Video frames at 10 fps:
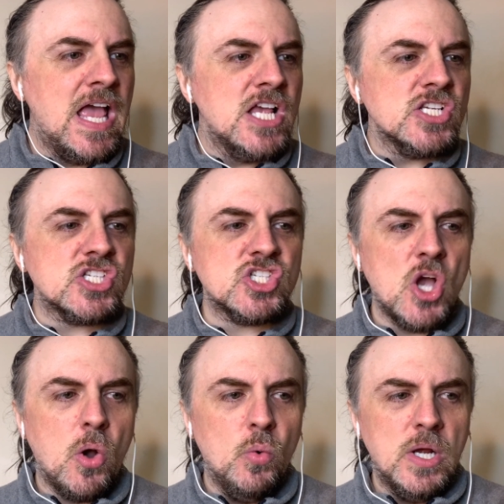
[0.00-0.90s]

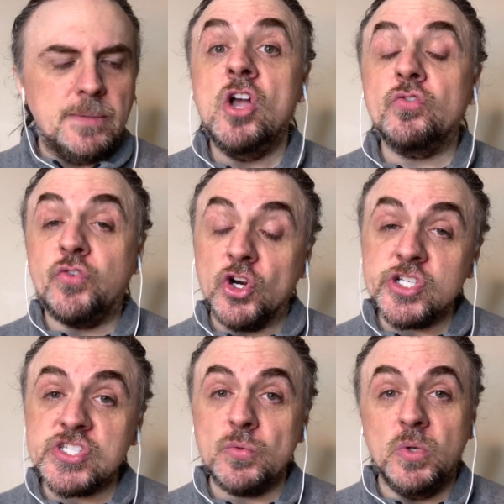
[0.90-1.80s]
So,
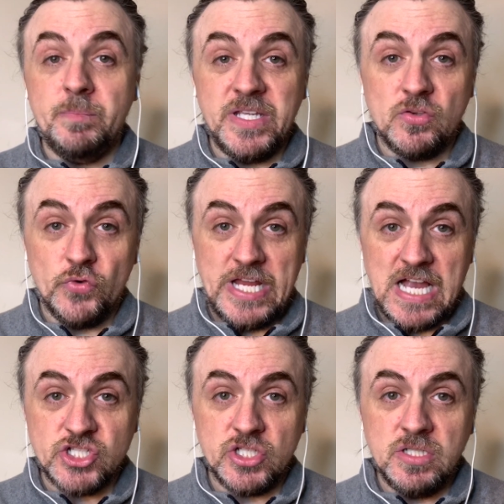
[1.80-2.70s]
first will be the
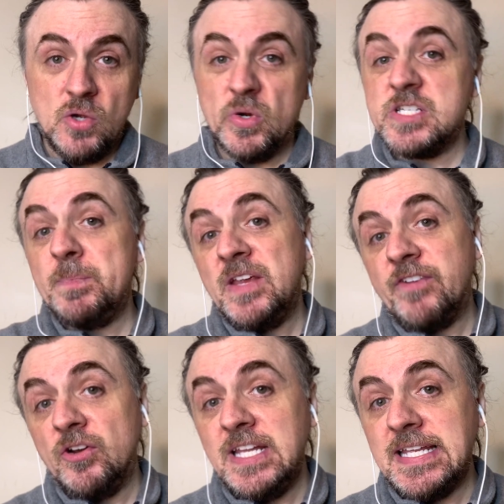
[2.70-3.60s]
reaction, where I speak
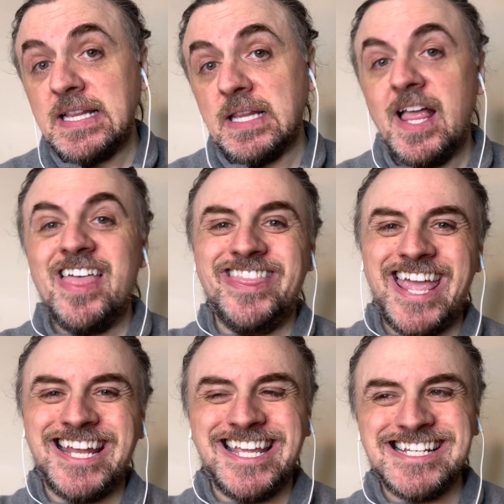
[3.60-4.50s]
very little.
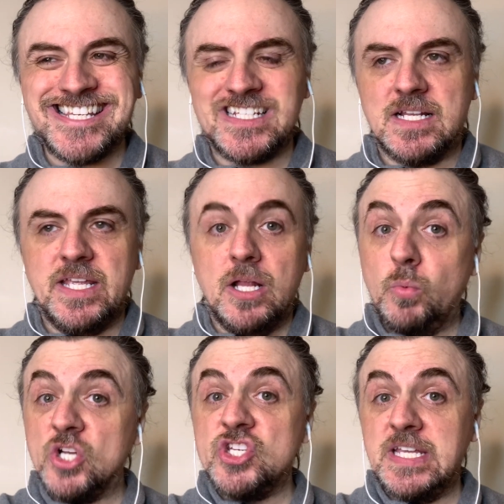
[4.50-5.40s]
Then instantly I'll
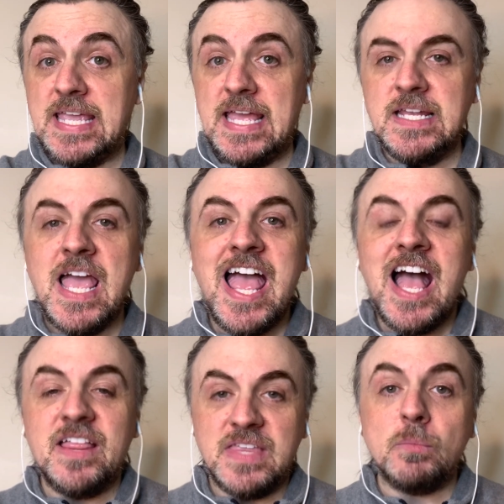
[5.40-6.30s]
watch it again,
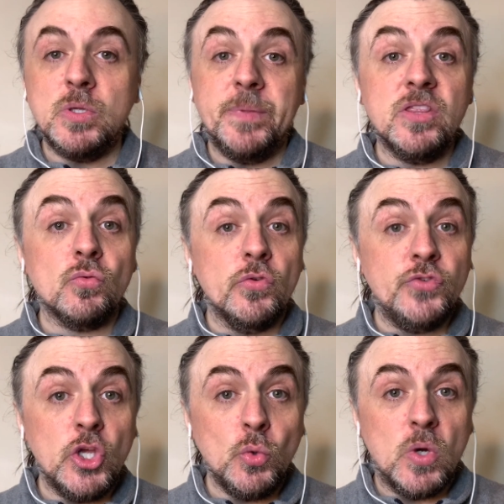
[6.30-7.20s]
and that will be the
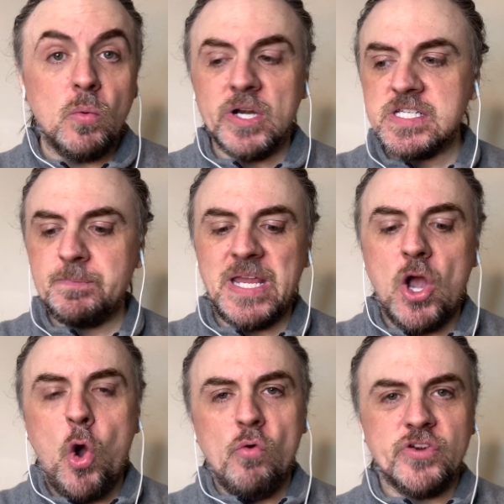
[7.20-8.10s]
review, where I speak
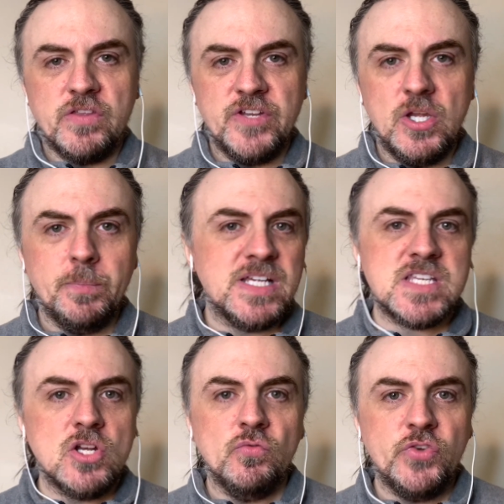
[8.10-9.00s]
over the video because I
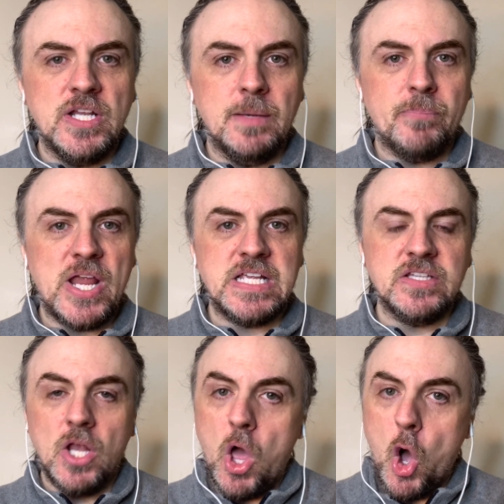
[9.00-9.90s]
don't feel I'm breaking the
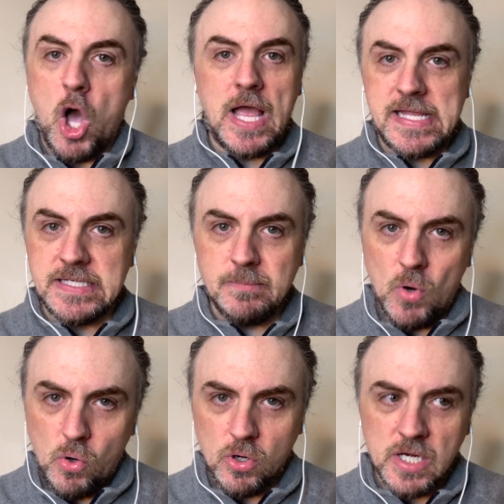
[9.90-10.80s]
law
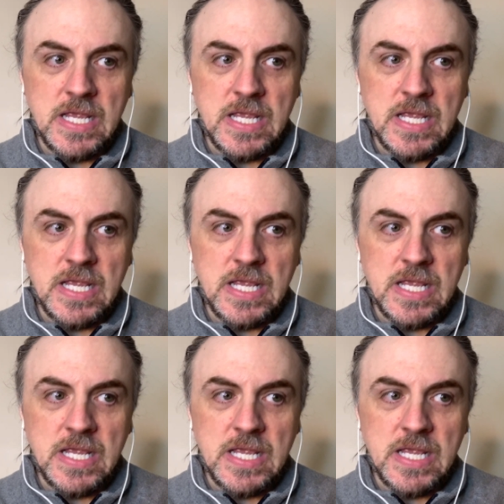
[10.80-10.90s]
anymore.